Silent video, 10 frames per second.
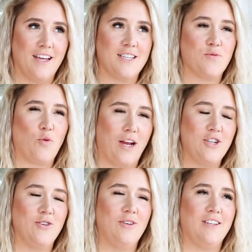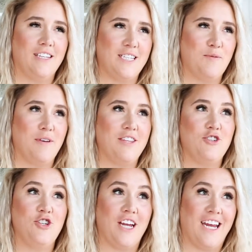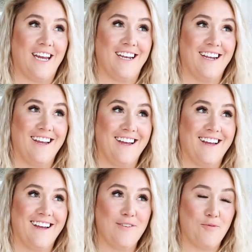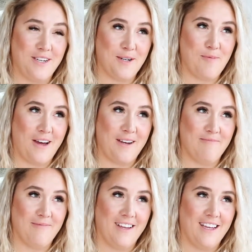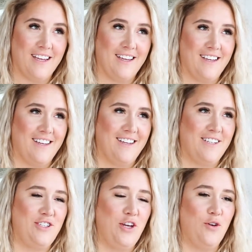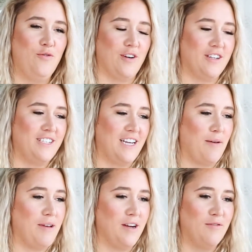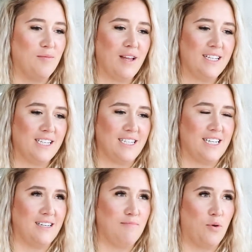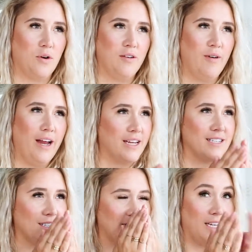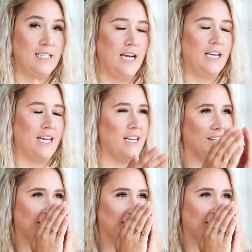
It's Rachel Elizabeth Jean Winterbottom. Twofers, and I'm here from Lexington, born and raised, Kentucky.